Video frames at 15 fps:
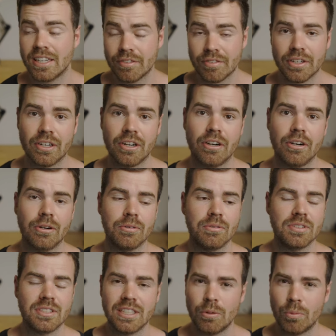give it a go,
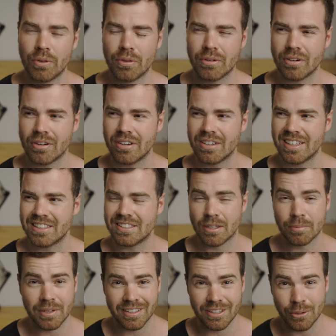see whether or not it's
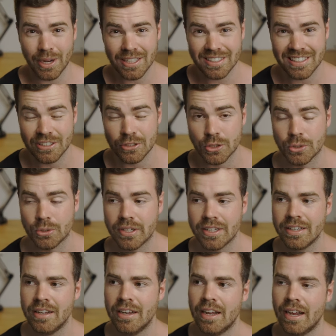something you actually enjoy